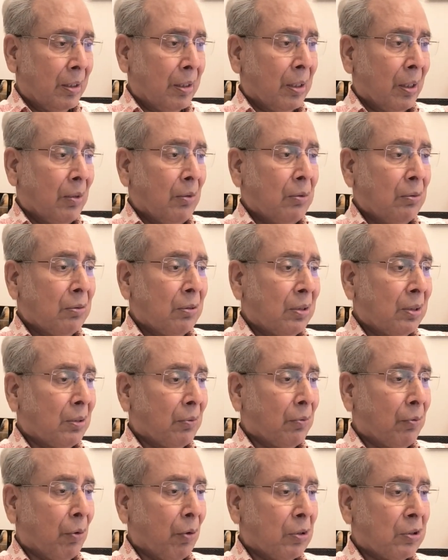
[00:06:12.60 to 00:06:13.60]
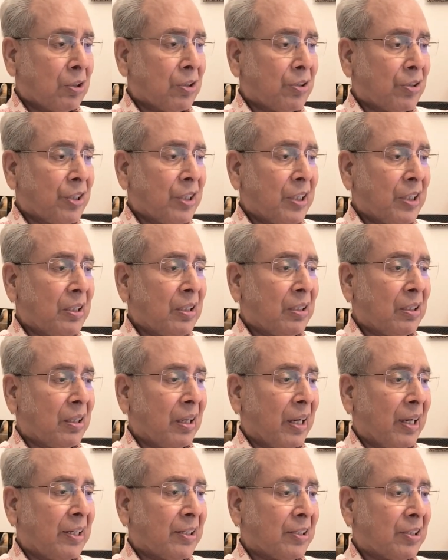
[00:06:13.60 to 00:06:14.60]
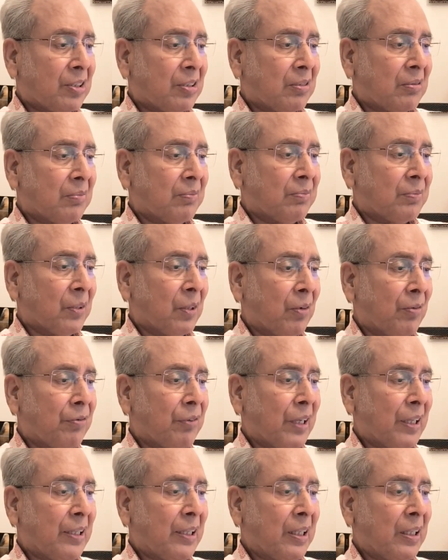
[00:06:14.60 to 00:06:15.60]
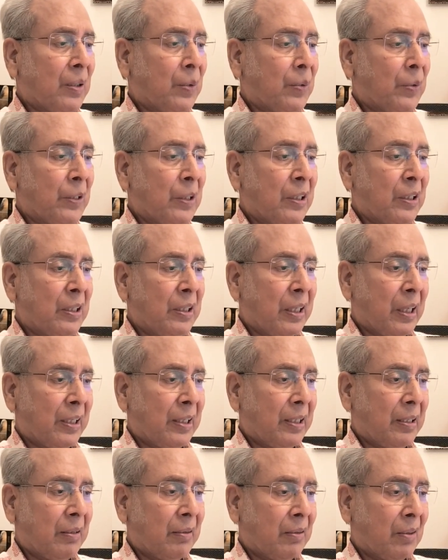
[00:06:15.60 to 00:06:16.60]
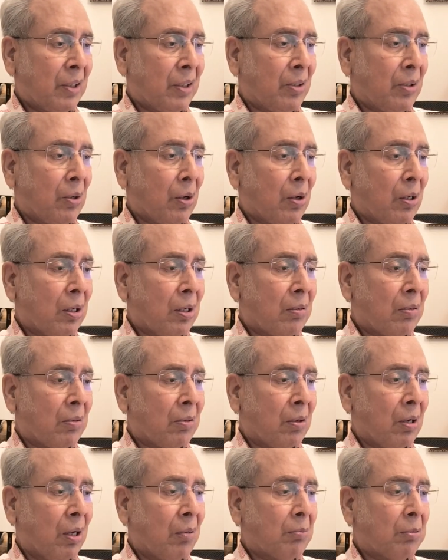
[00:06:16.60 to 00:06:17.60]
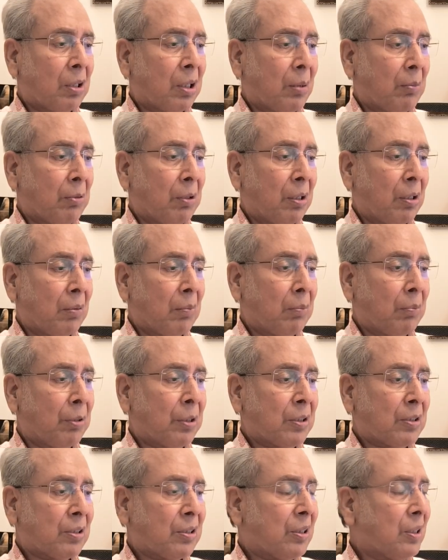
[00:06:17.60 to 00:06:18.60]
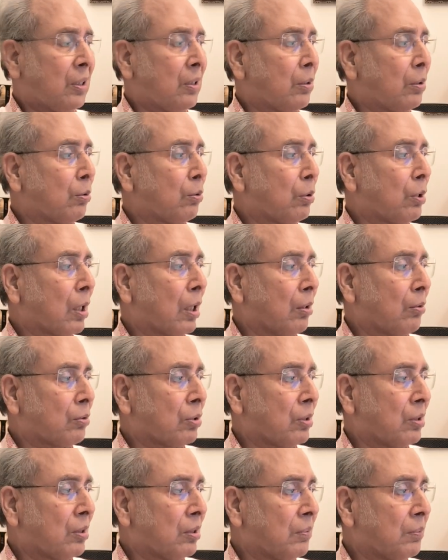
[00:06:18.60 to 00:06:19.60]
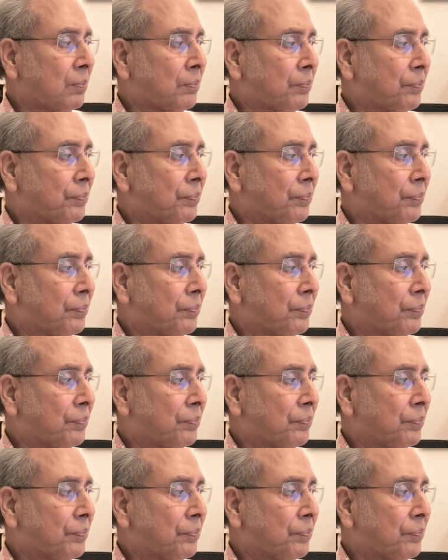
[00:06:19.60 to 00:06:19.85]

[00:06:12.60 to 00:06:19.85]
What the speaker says: Now, the Wall Street crash of 1929, the dot-com bubble burst in 2000,